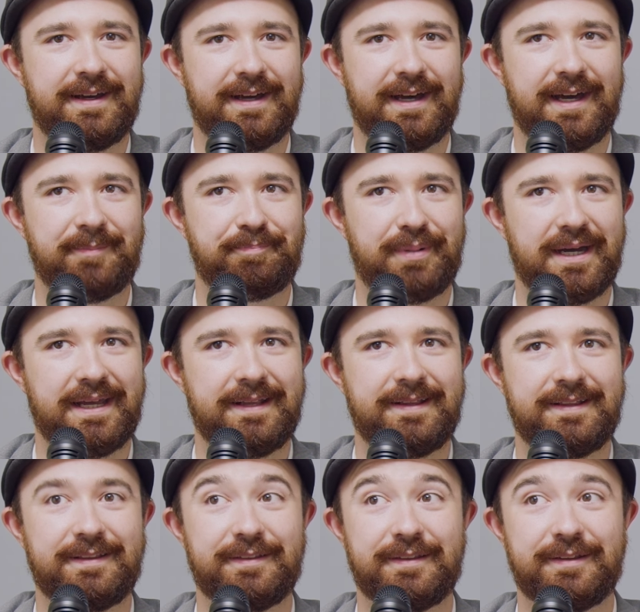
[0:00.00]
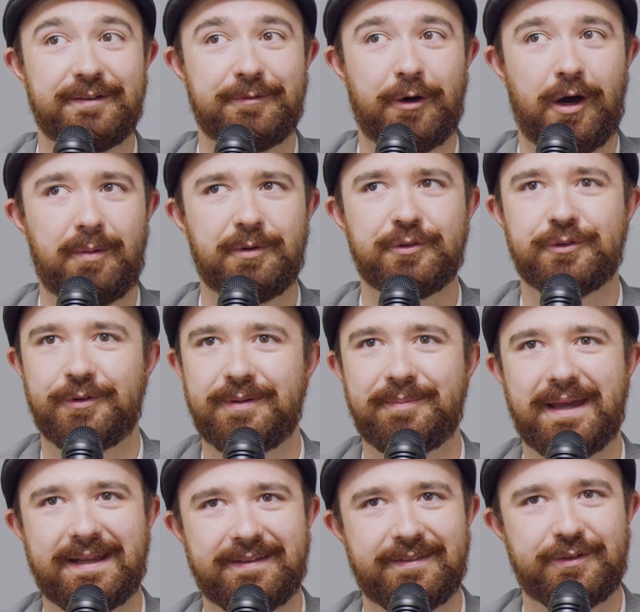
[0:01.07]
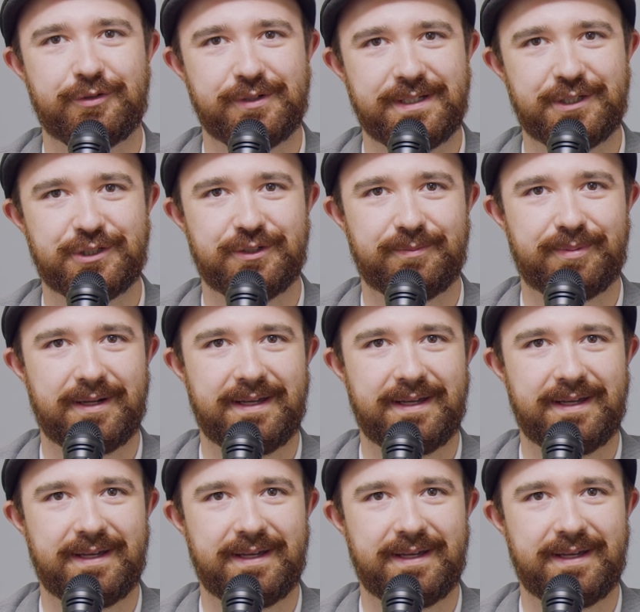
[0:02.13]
But almost going back to the traditional